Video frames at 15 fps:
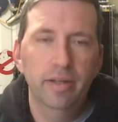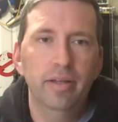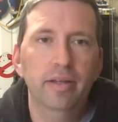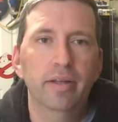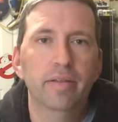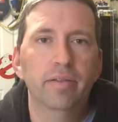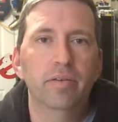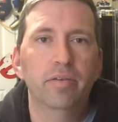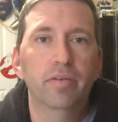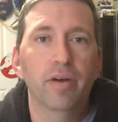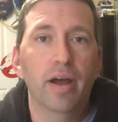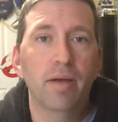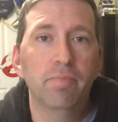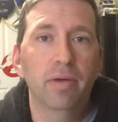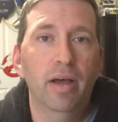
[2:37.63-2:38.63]
get the
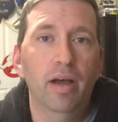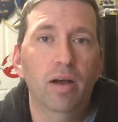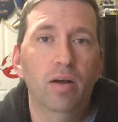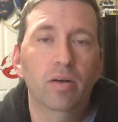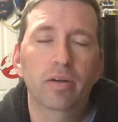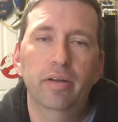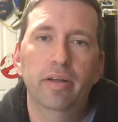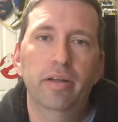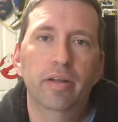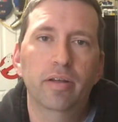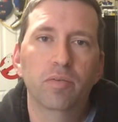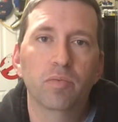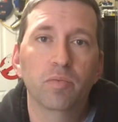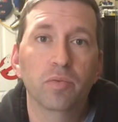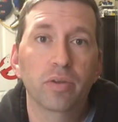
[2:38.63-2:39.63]
trap out
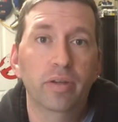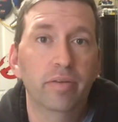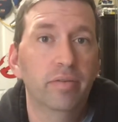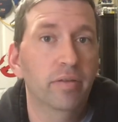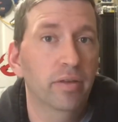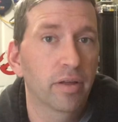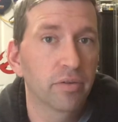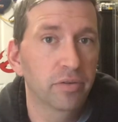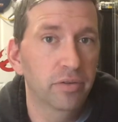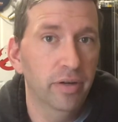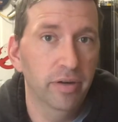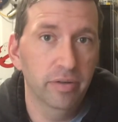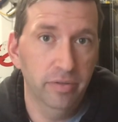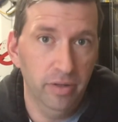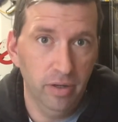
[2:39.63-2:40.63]
and release the other
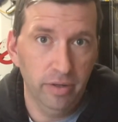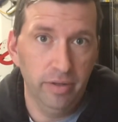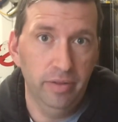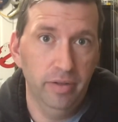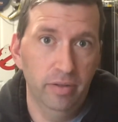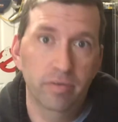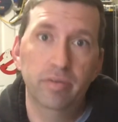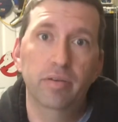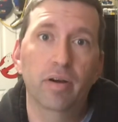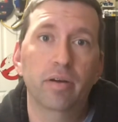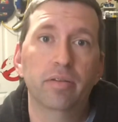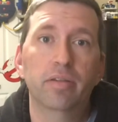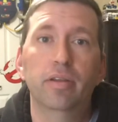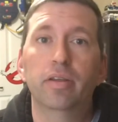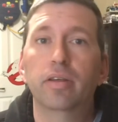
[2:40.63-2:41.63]
terror dog and then
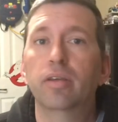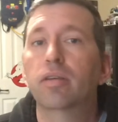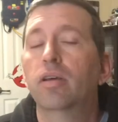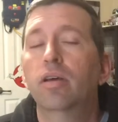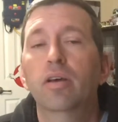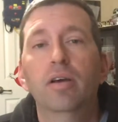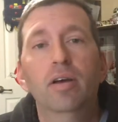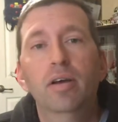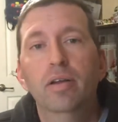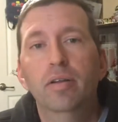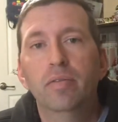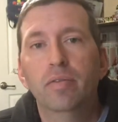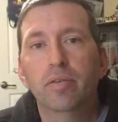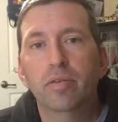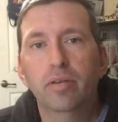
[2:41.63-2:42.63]
start the
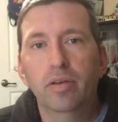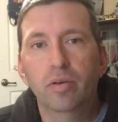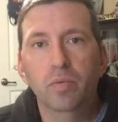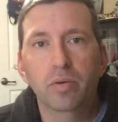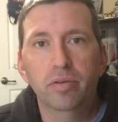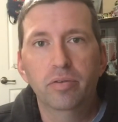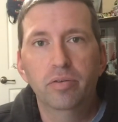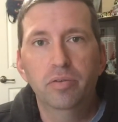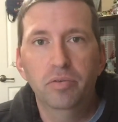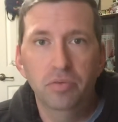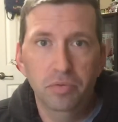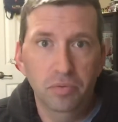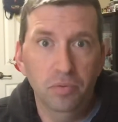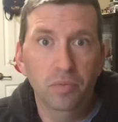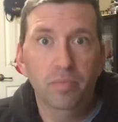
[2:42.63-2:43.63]
the sequence
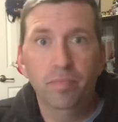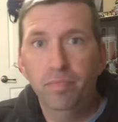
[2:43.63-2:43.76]
to